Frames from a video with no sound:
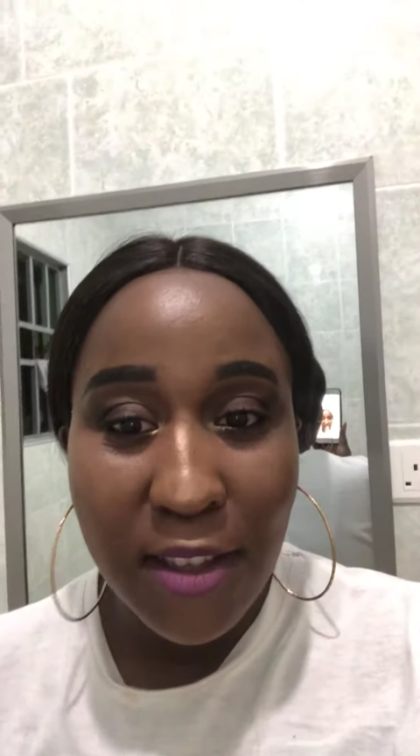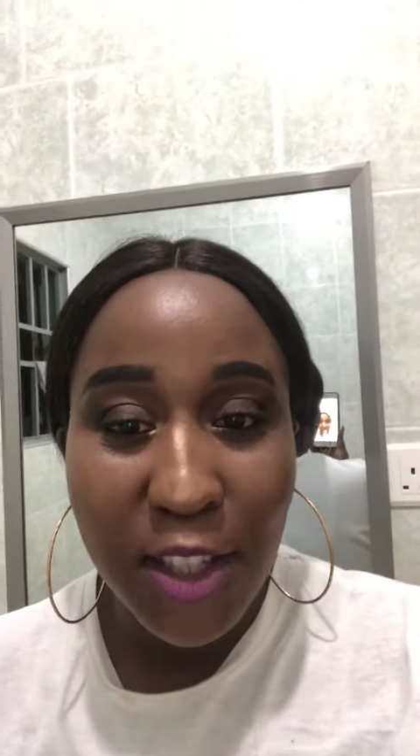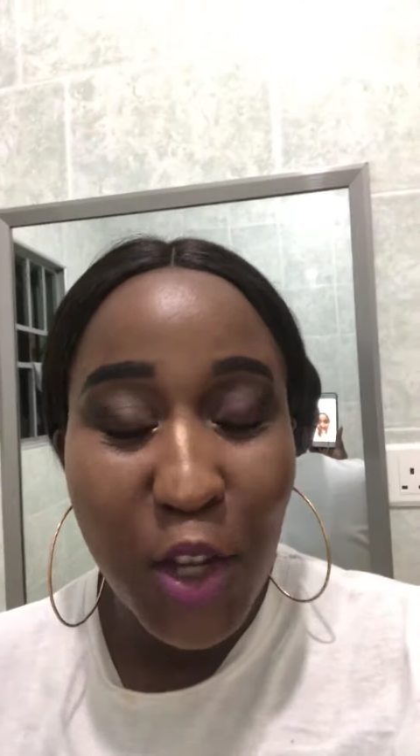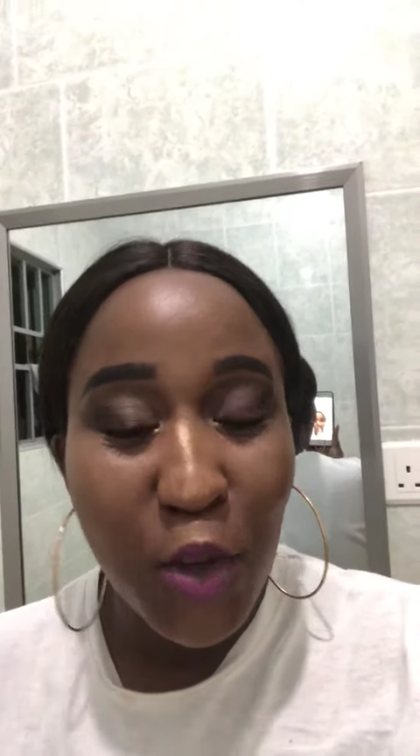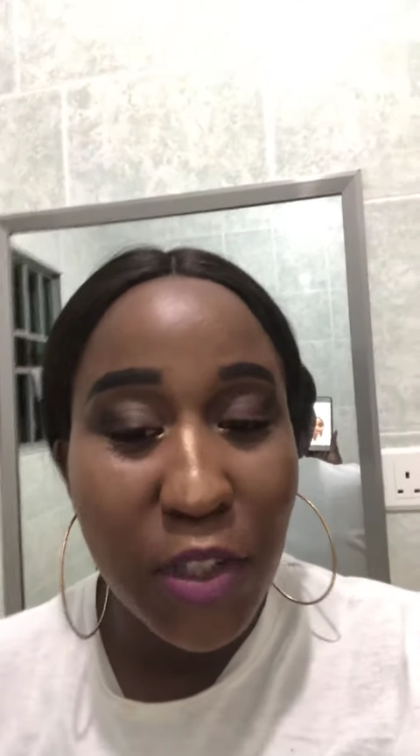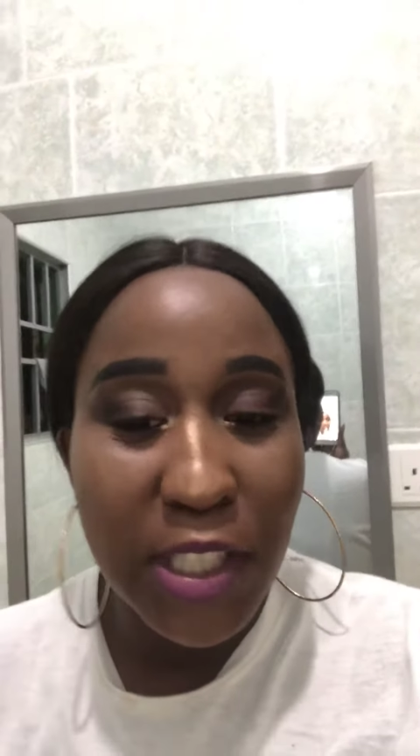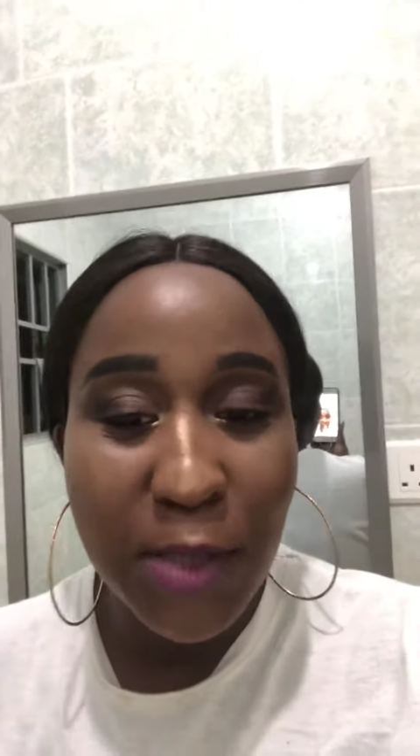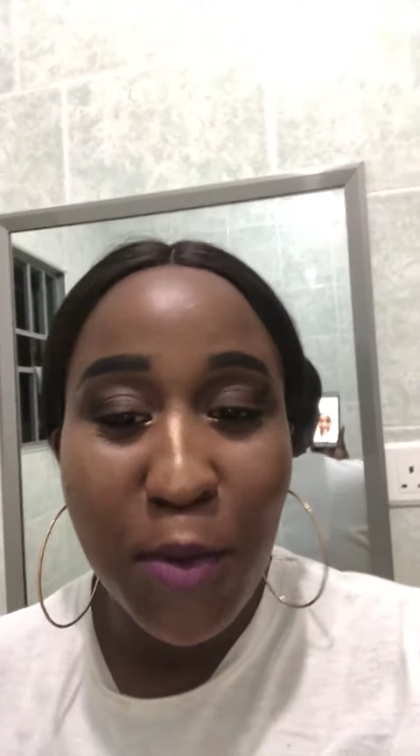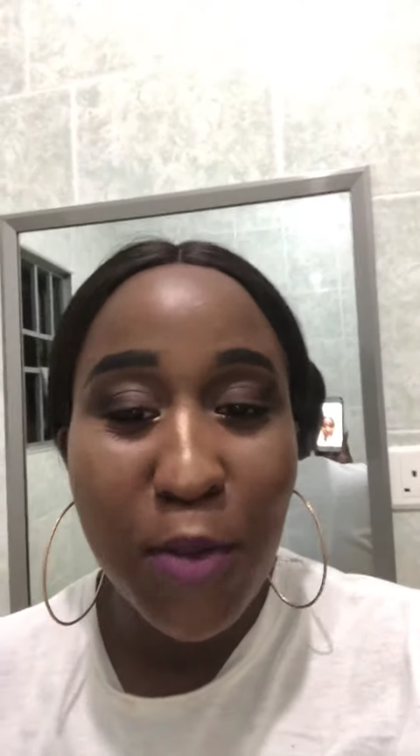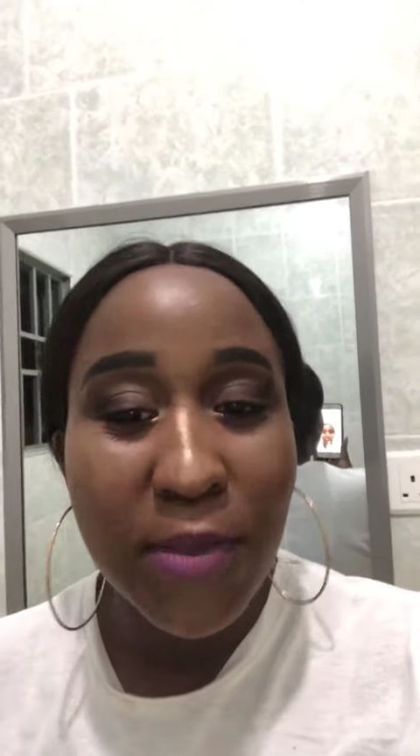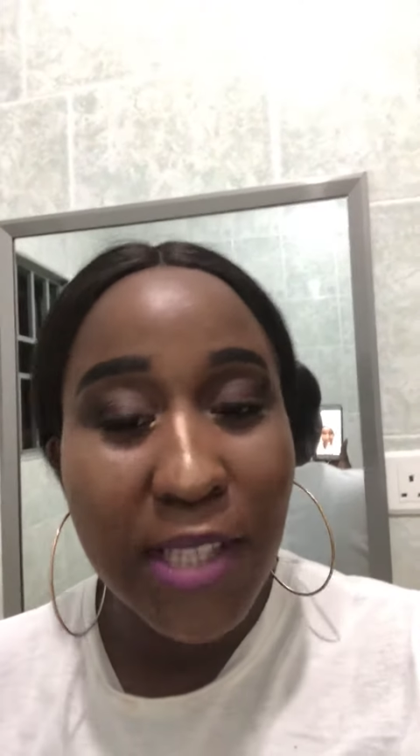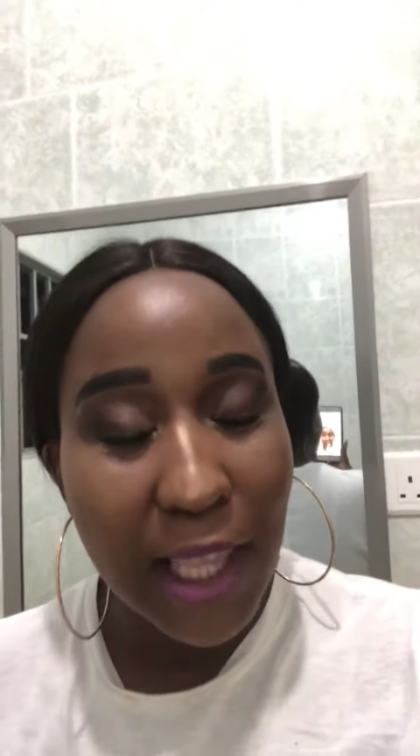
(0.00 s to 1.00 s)
known as
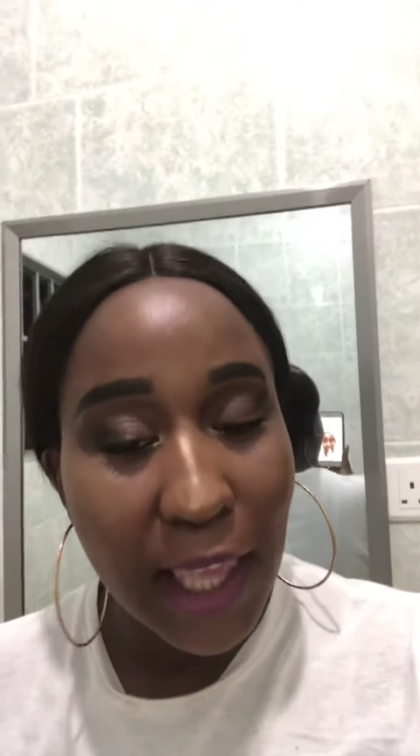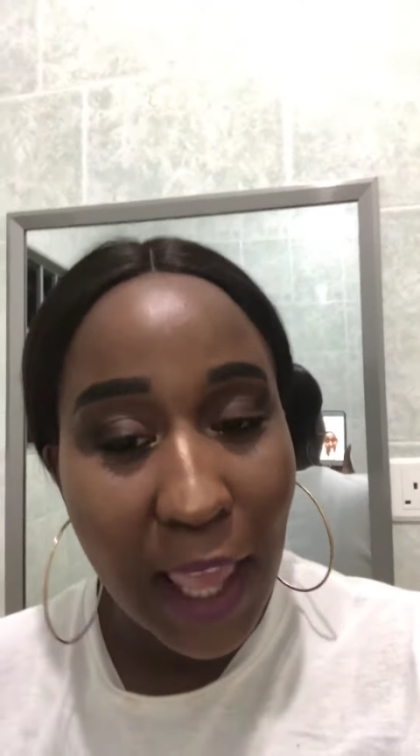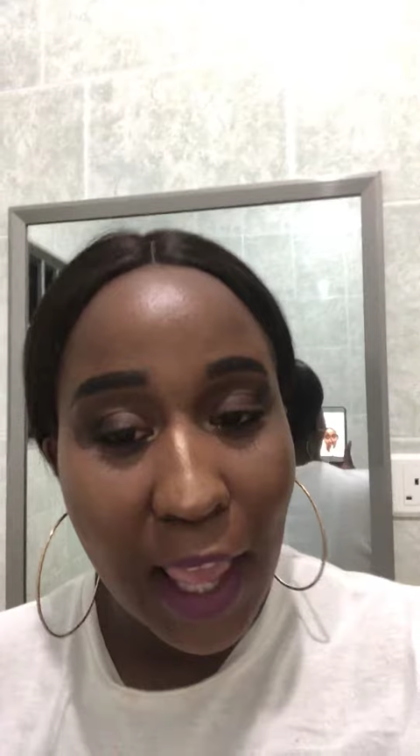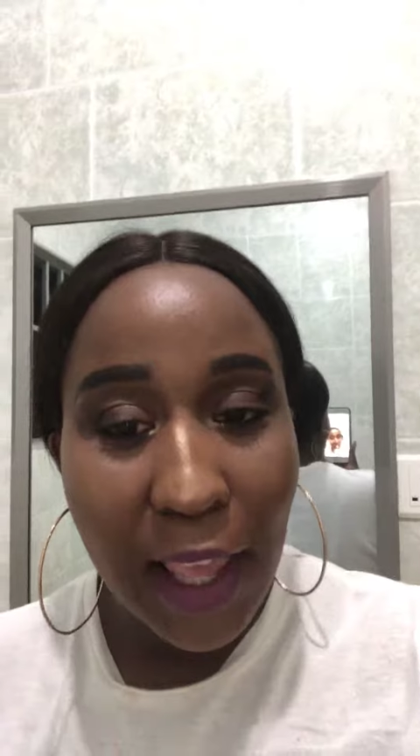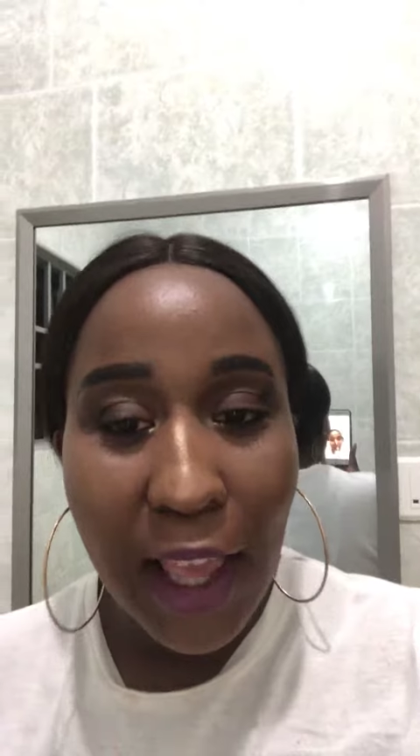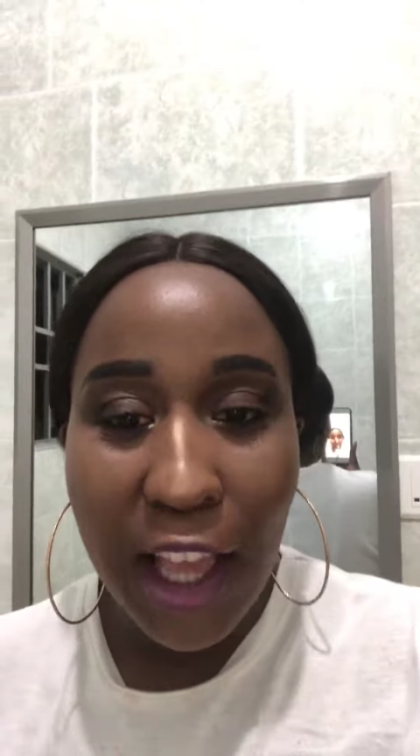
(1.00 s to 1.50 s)
Pumza K.